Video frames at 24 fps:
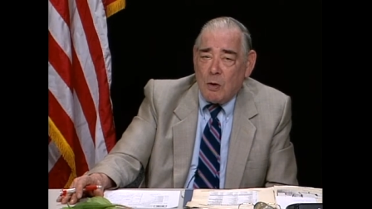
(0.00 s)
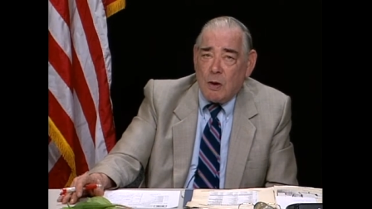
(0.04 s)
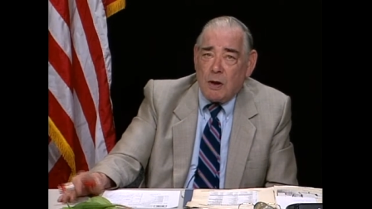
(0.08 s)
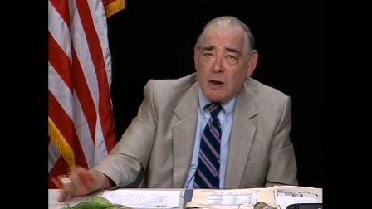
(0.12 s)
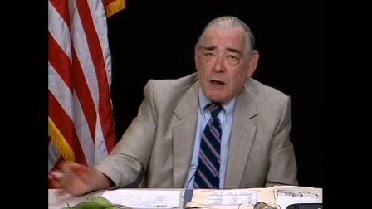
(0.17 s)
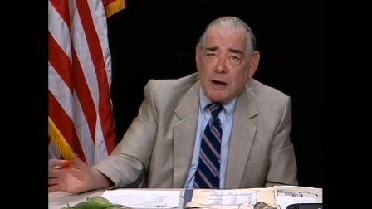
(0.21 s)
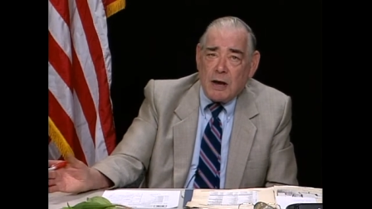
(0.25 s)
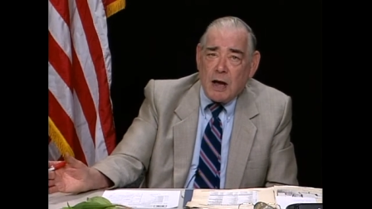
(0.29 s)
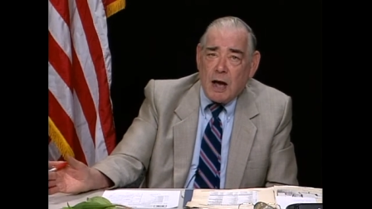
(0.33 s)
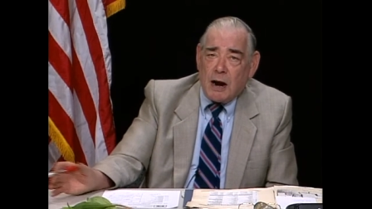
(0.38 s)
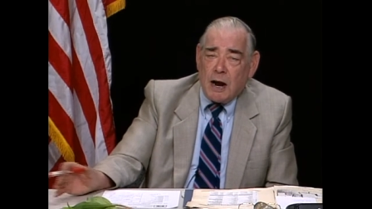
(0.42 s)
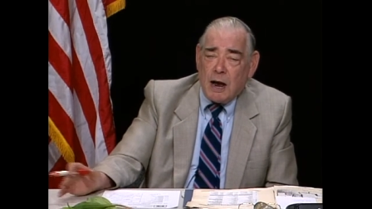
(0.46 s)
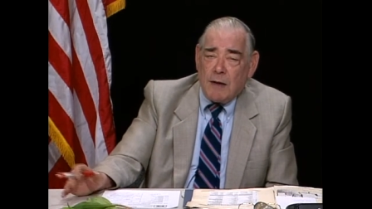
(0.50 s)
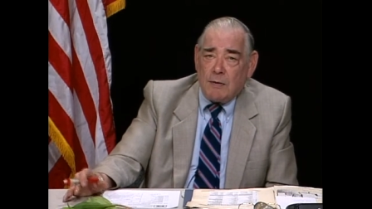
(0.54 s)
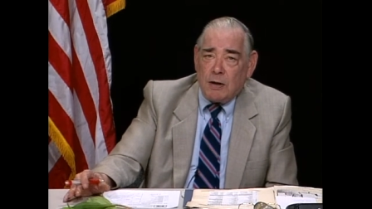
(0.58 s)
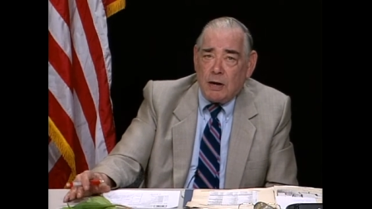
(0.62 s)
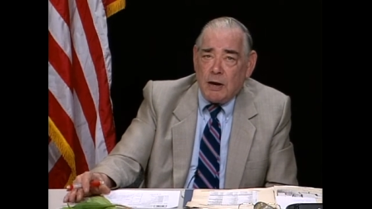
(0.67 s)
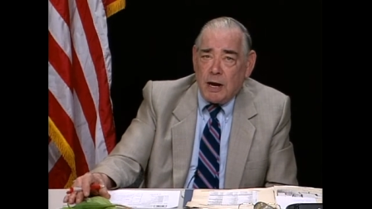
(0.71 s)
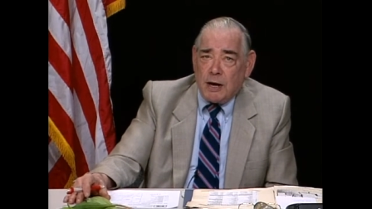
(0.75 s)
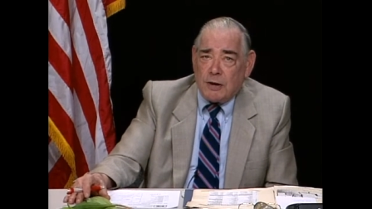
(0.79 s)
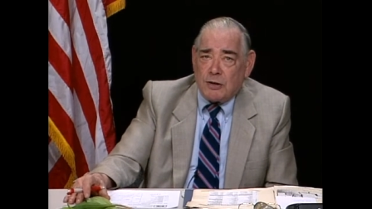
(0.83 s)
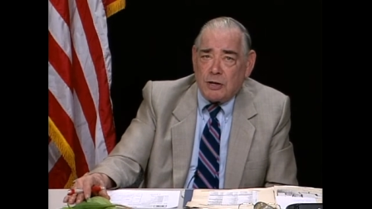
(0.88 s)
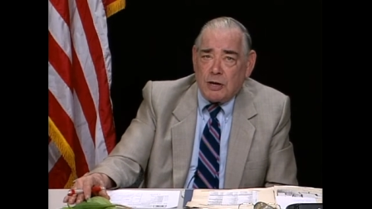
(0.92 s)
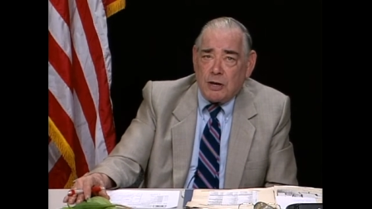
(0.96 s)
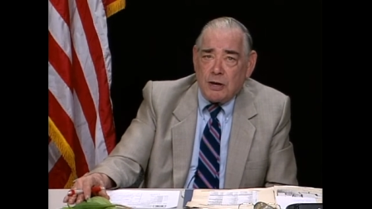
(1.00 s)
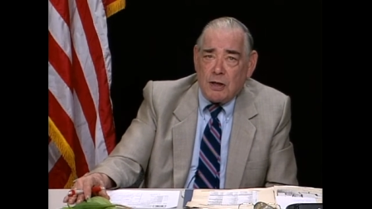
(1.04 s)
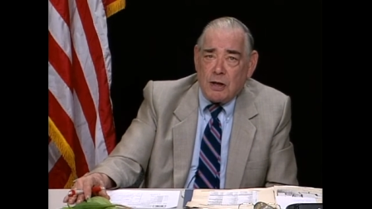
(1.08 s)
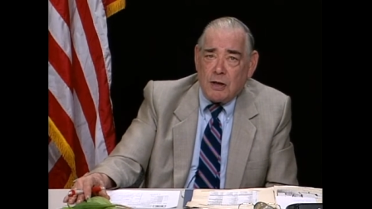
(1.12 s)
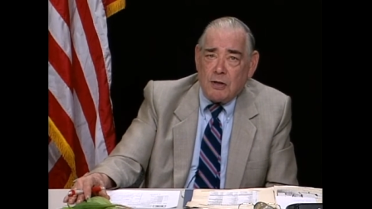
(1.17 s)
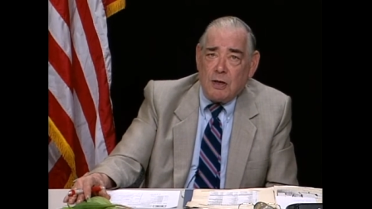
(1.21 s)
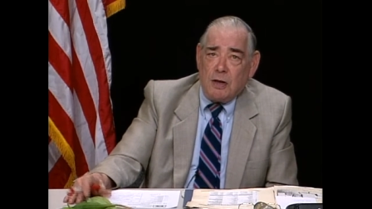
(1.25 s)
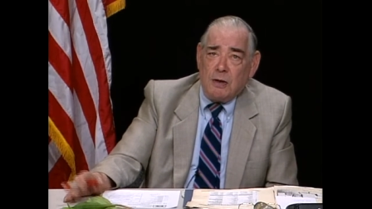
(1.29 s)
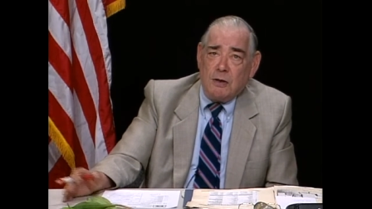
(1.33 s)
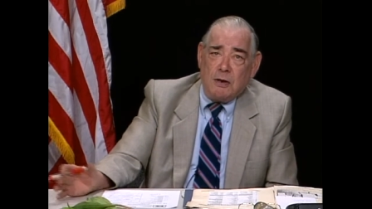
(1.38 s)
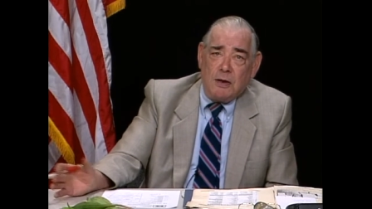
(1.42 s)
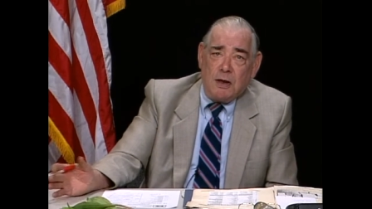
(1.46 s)
Well, they got to have a leek. so
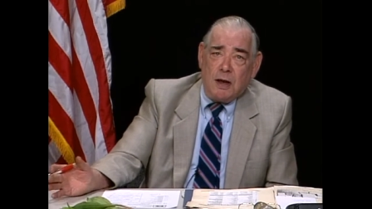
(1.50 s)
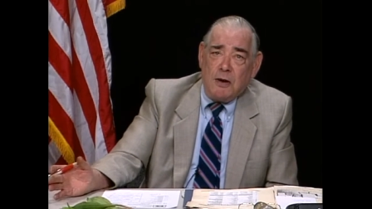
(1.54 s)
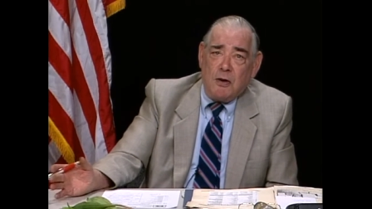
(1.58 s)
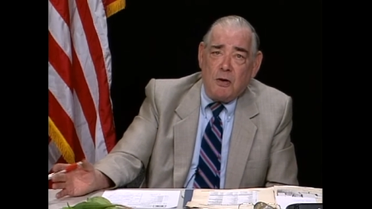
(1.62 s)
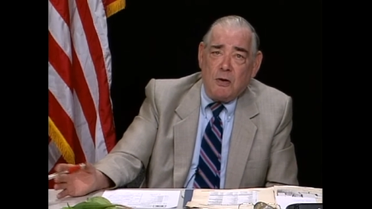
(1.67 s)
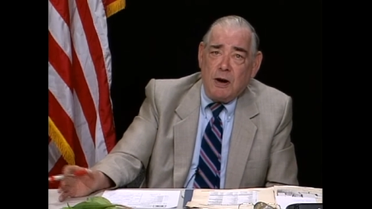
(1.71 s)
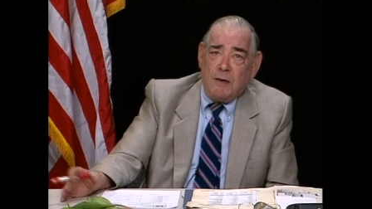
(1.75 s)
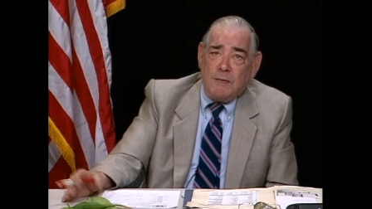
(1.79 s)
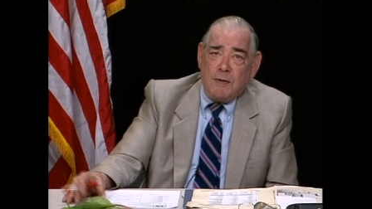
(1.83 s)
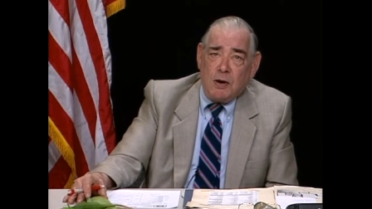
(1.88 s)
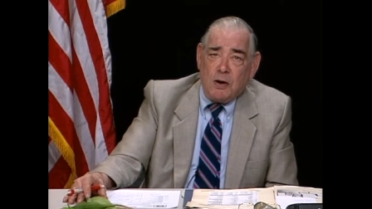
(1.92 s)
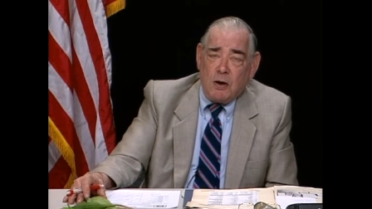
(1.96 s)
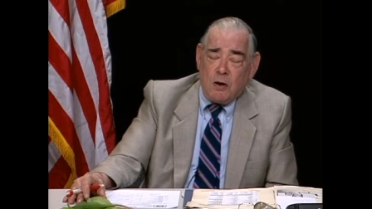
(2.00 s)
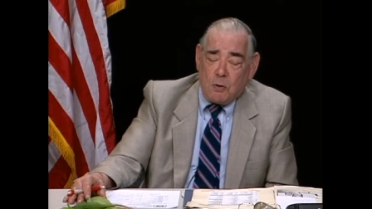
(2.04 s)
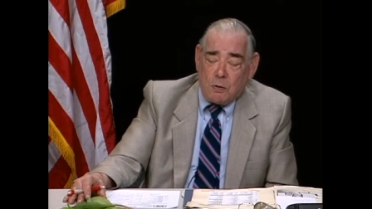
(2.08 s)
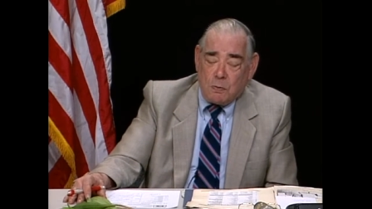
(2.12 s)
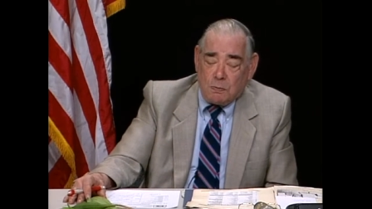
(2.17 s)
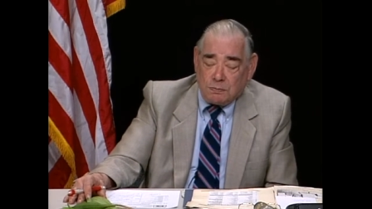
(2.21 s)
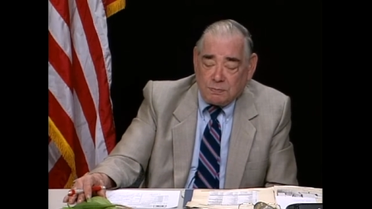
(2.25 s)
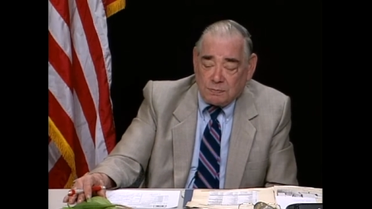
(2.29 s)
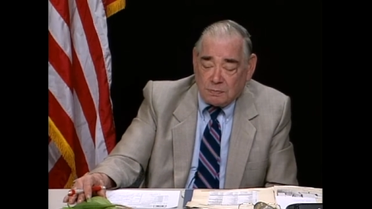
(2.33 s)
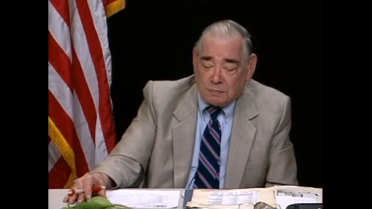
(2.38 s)
then they don't even know.